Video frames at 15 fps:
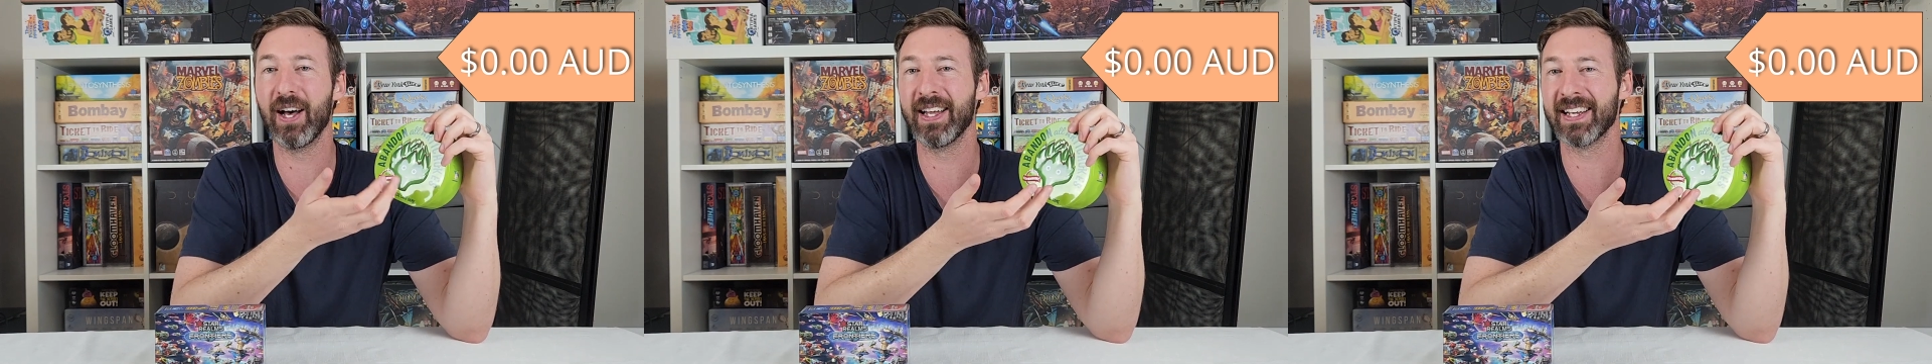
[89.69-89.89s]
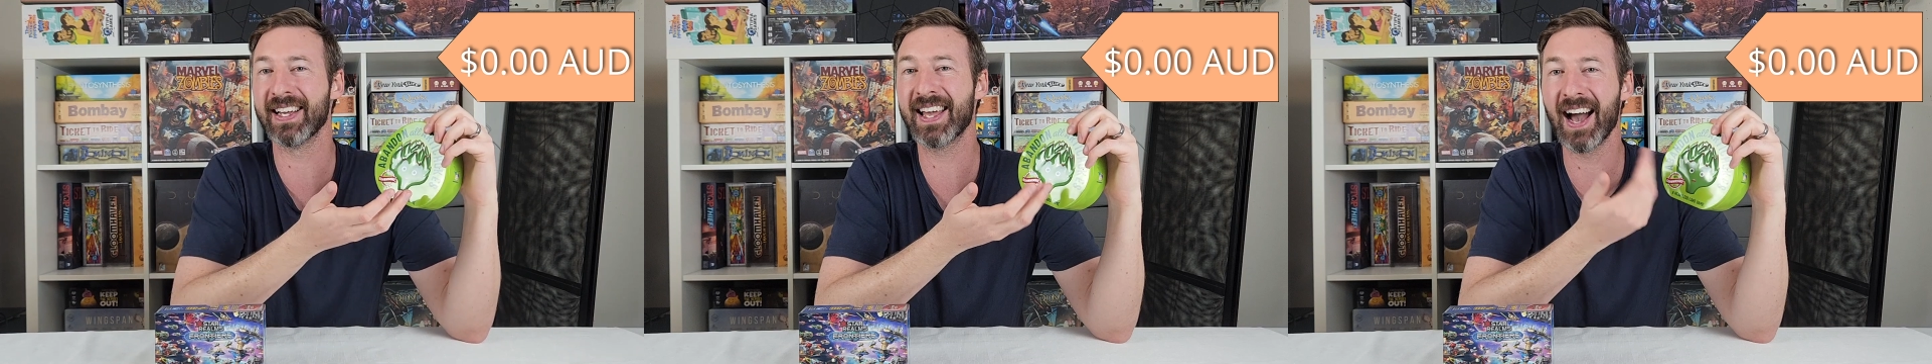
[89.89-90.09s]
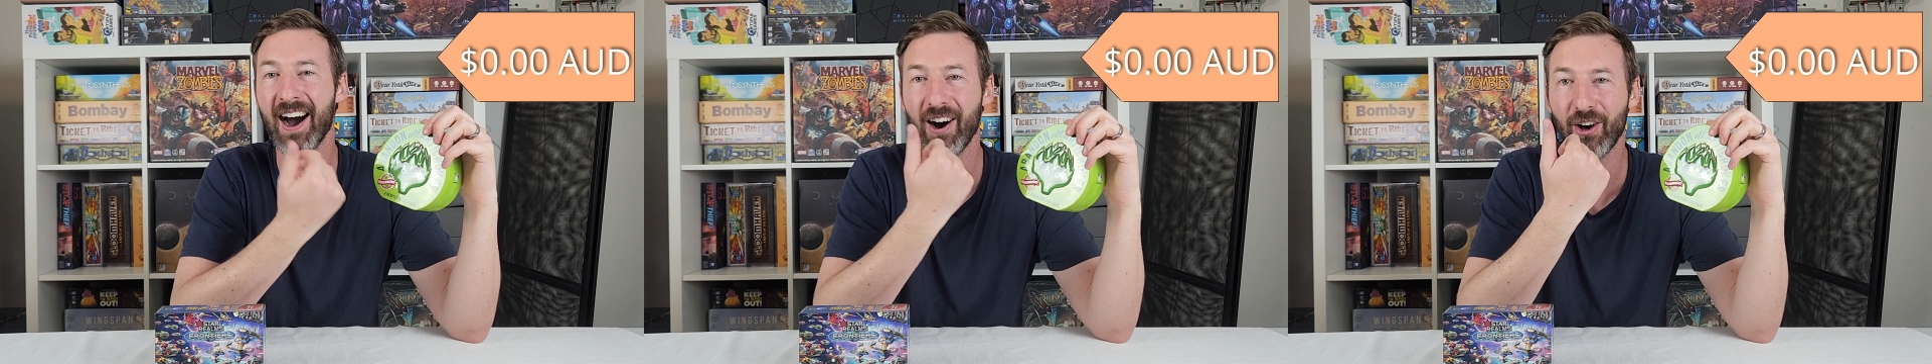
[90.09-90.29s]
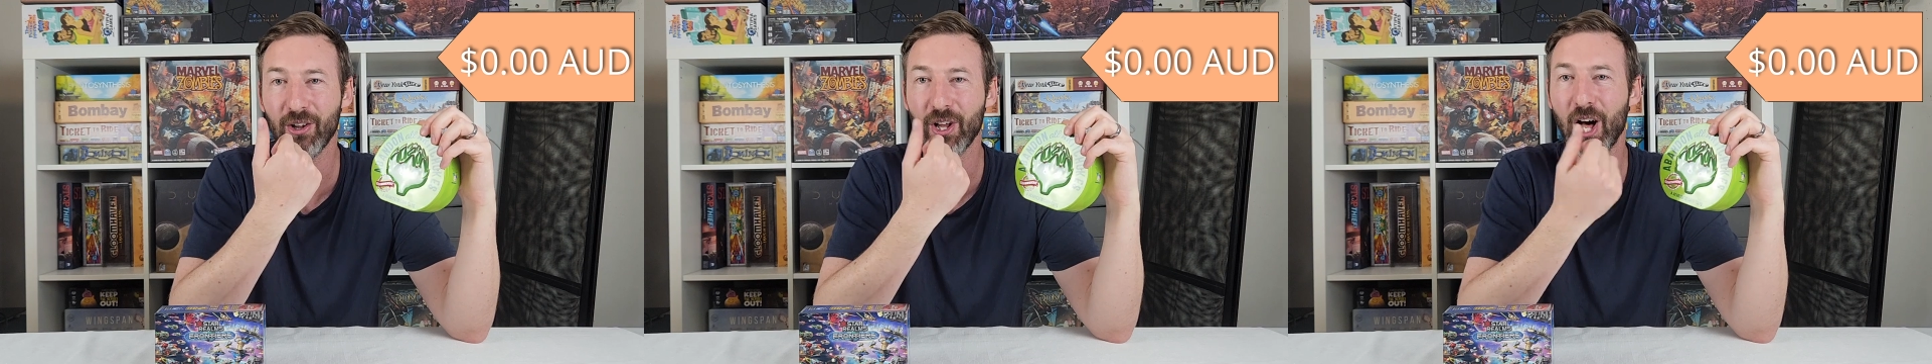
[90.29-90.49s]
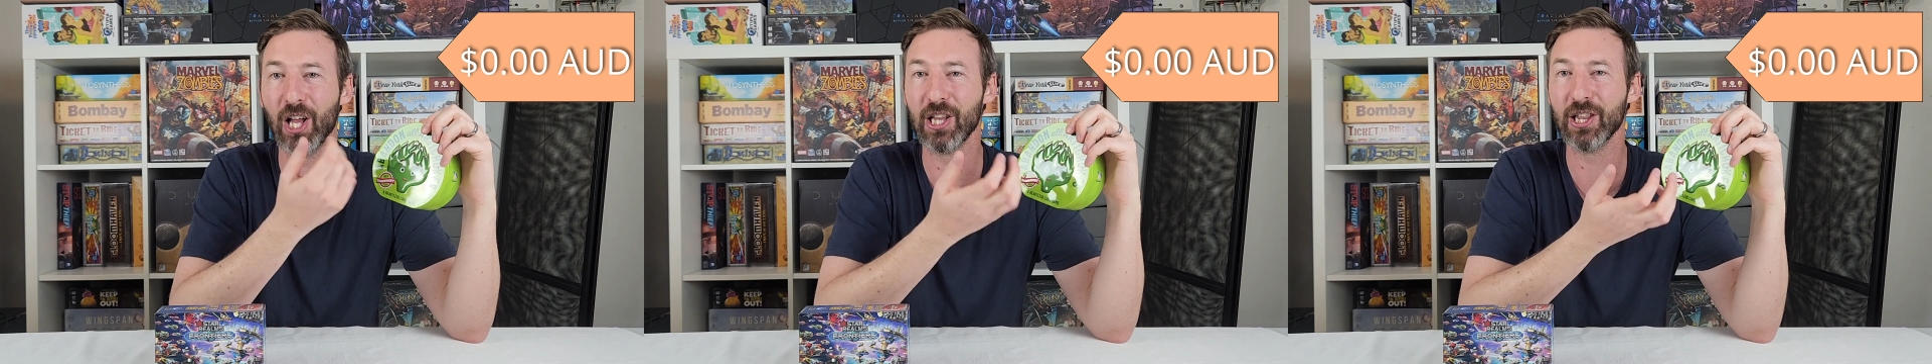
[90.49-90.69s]
and
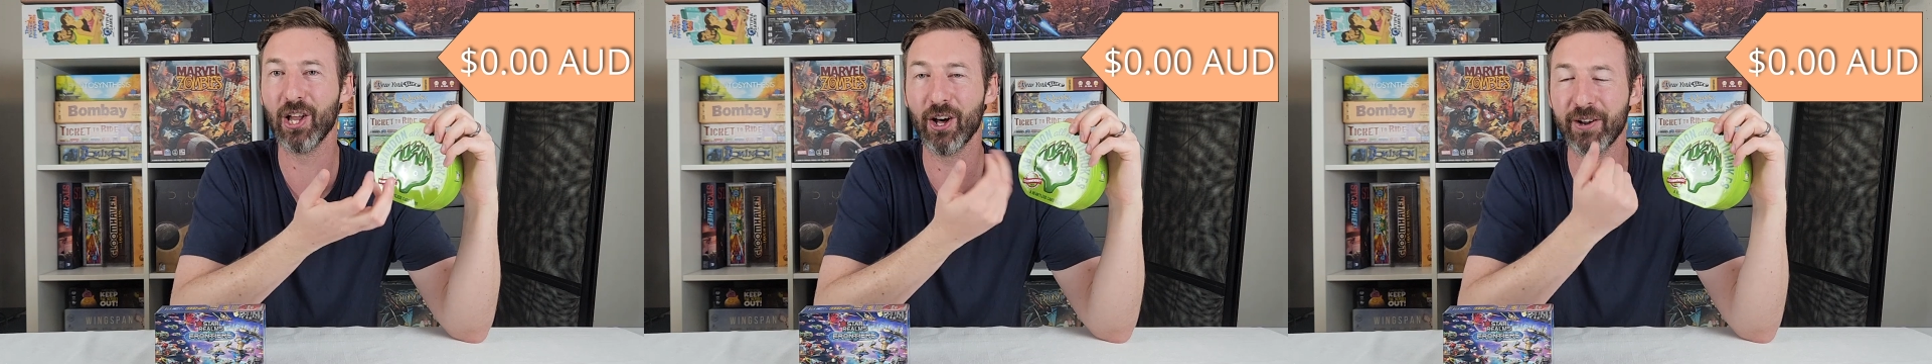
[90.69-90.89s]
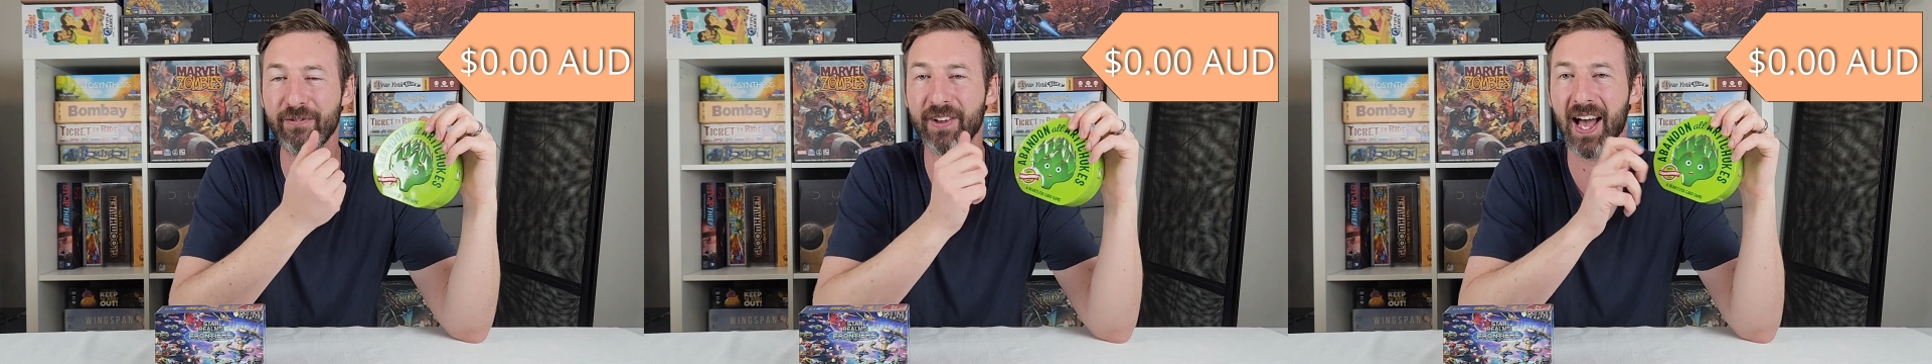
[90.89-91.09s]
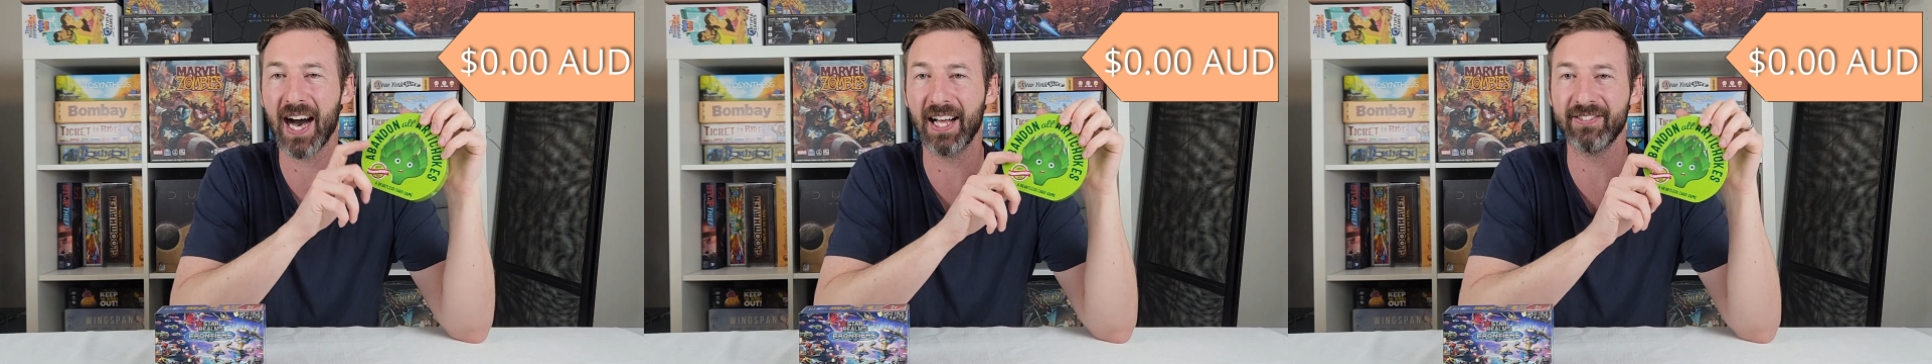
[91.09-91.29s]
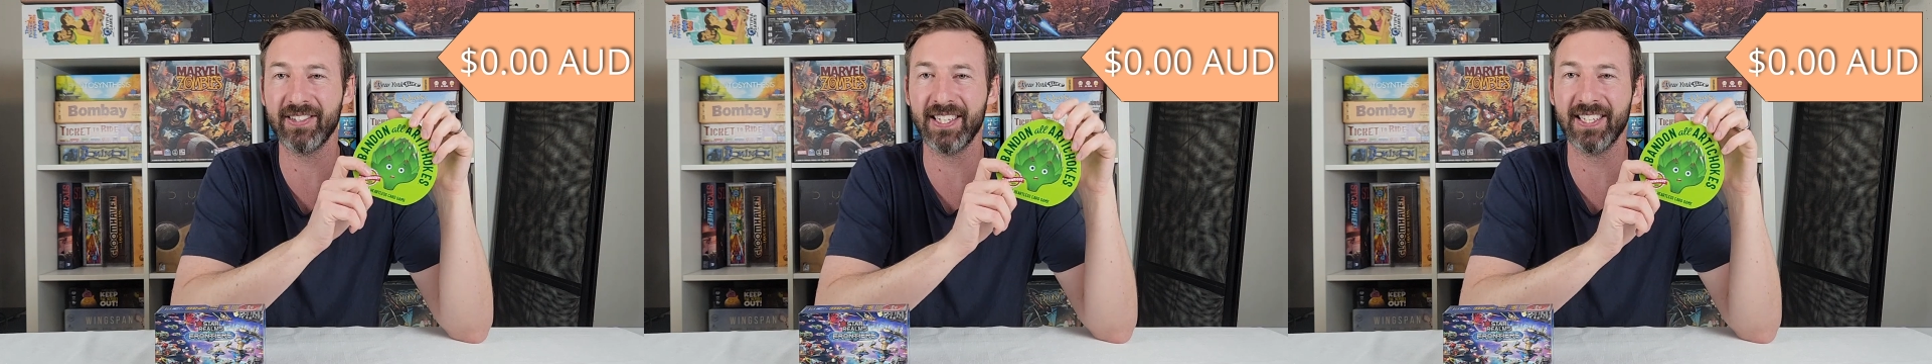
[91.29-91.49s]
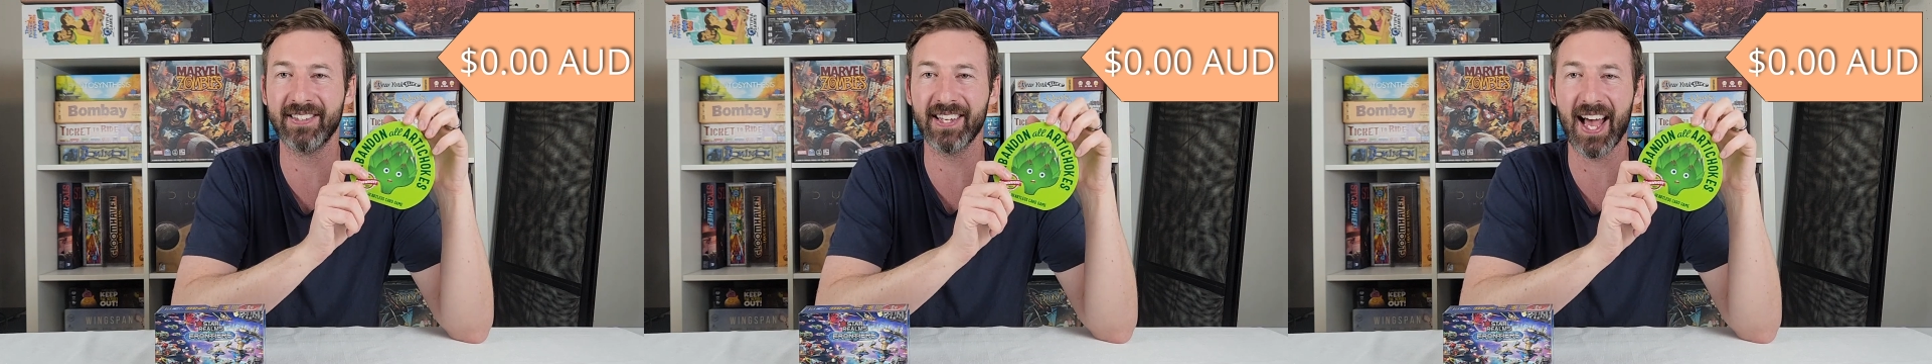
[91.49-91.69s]
cull a lot of cards in
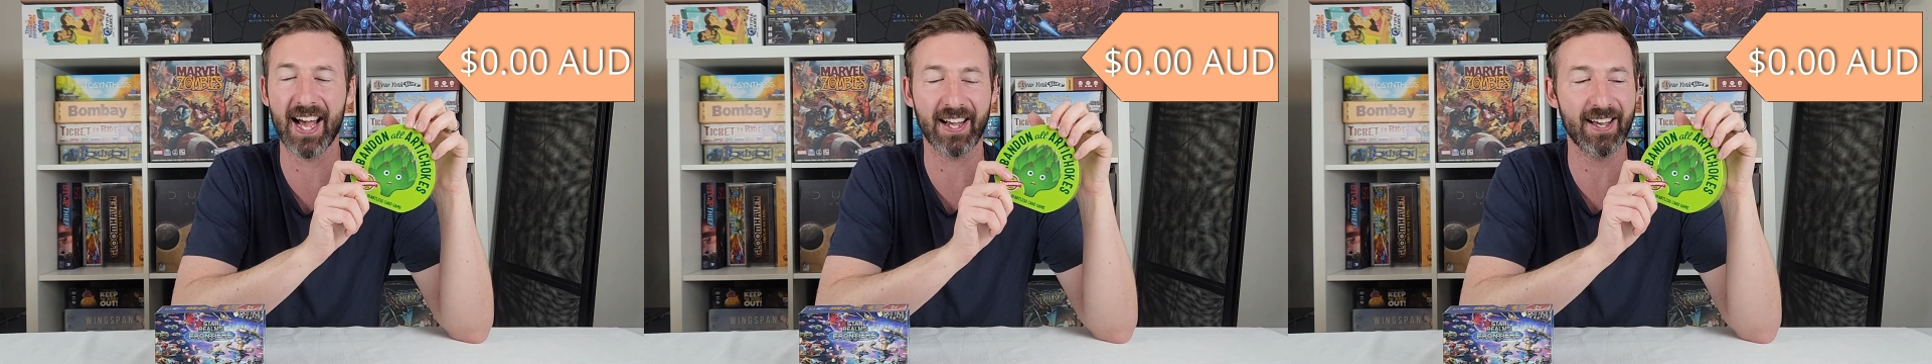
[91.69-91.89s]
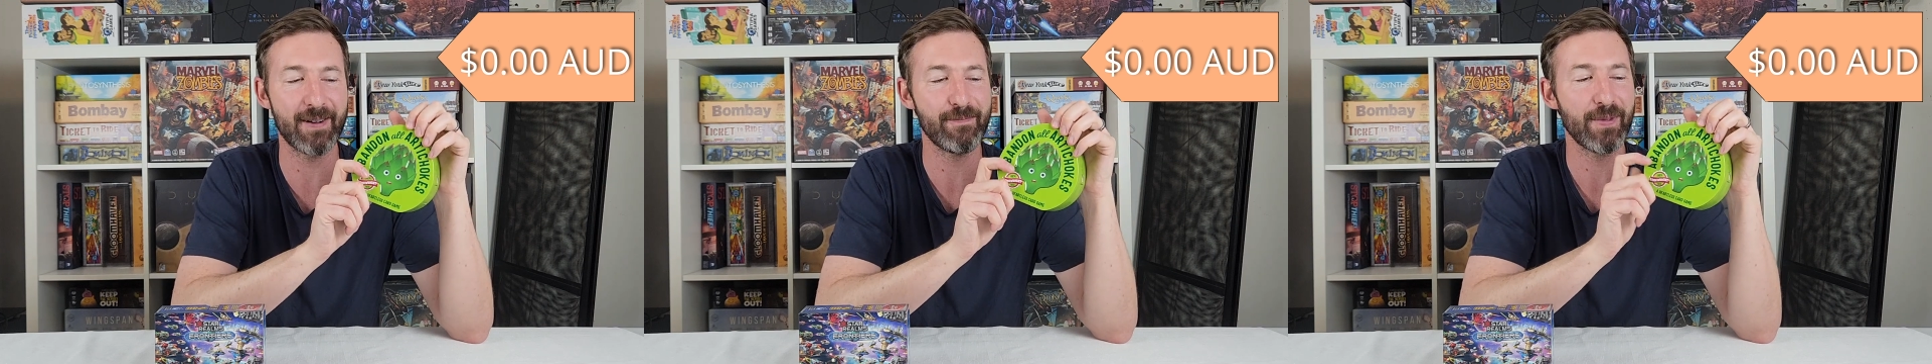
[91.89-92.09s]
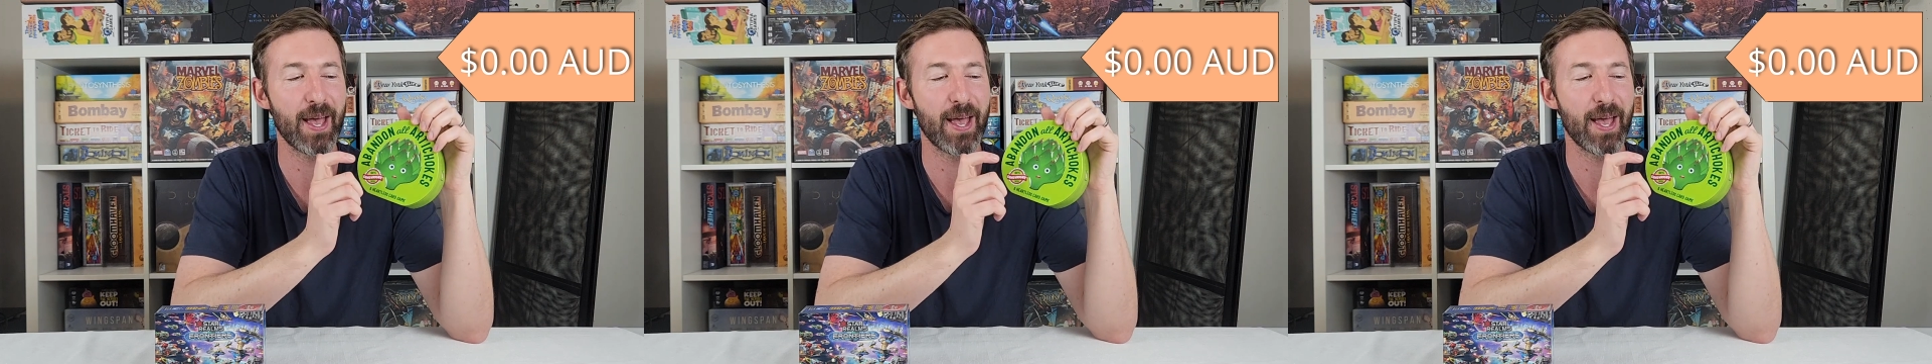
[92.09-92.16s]
your deck.